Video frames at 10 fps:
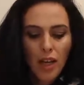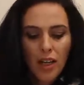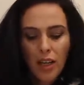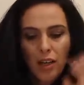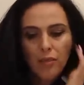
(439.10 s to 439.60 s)
And
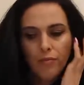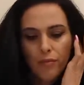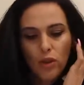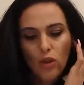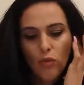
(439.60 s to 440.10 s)
again,
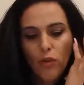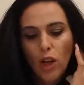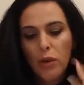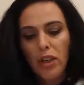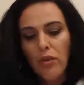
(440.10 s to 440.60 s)
you're
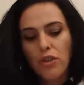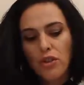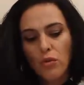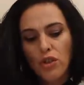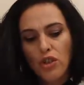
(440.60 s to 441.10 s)
following your
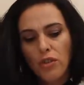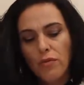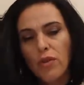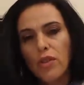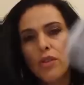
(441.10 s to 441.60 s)
intuition,
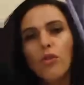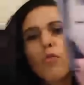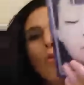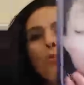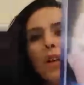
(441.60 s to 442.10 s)
so you're more